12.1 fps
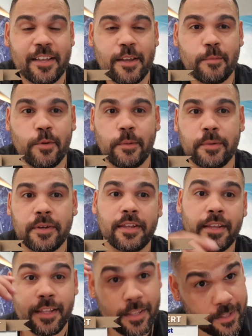I'm
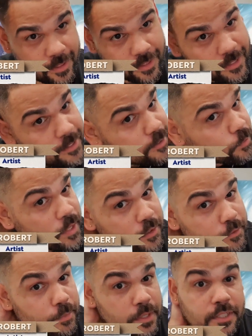Robert. This is one
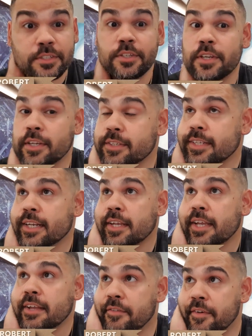of my studios that I
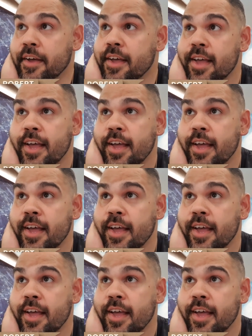have.